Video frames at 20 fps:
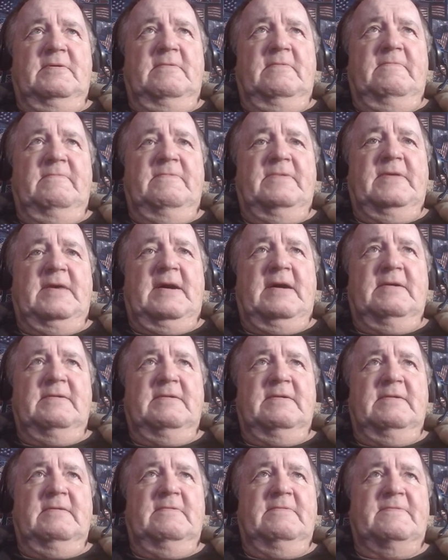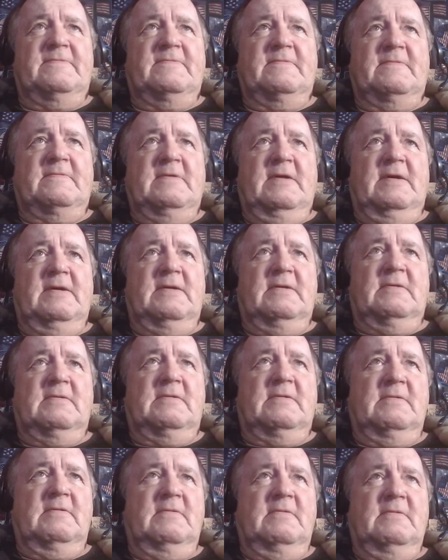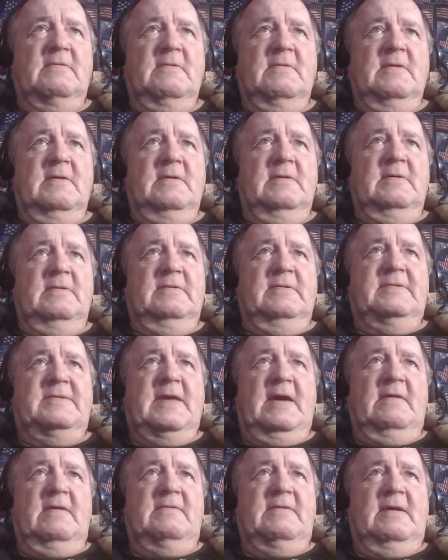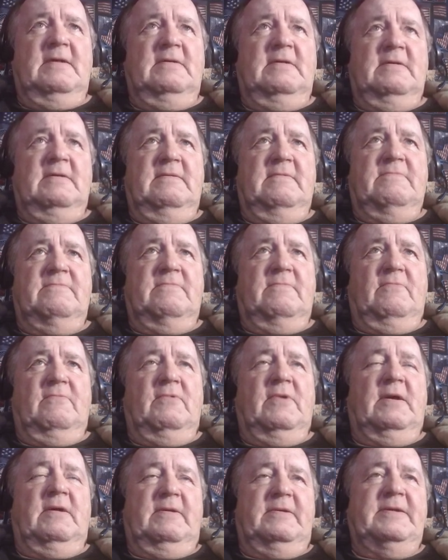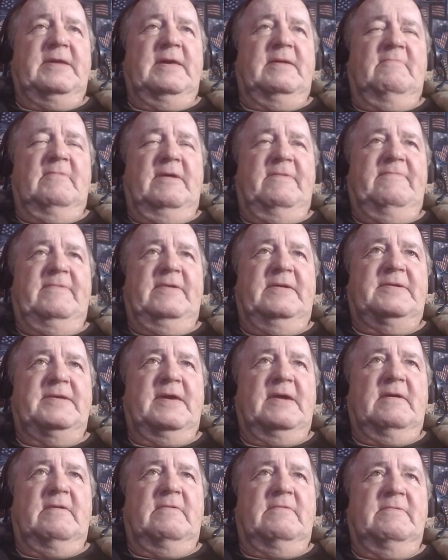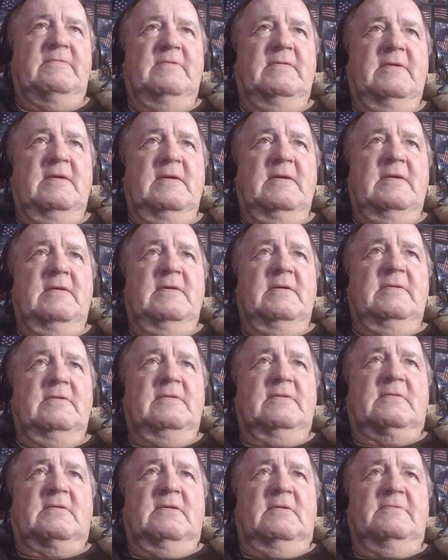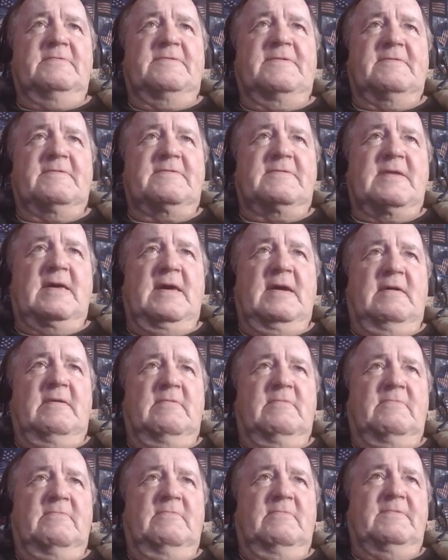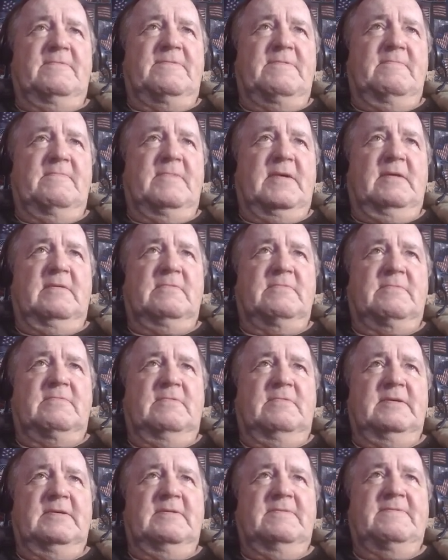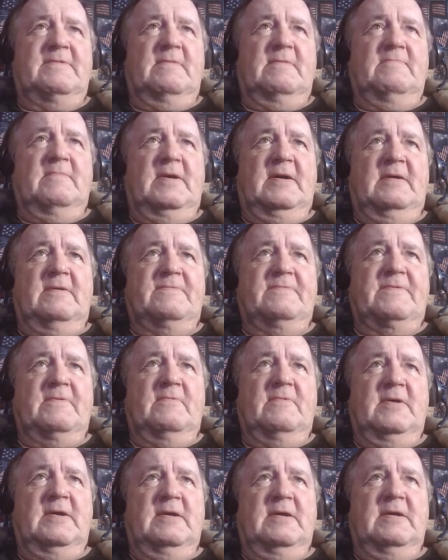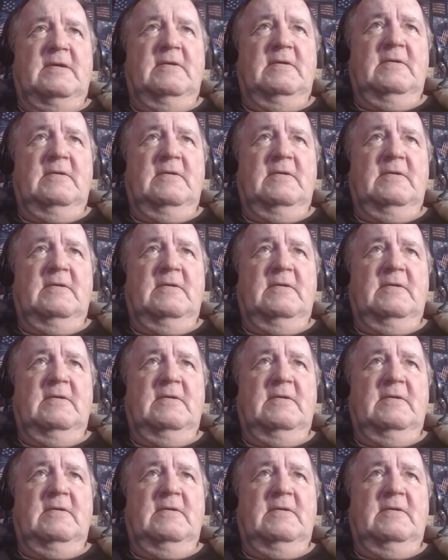of that is like the town I live, well, I didn't live in town. The closest town was about 20 some miles away.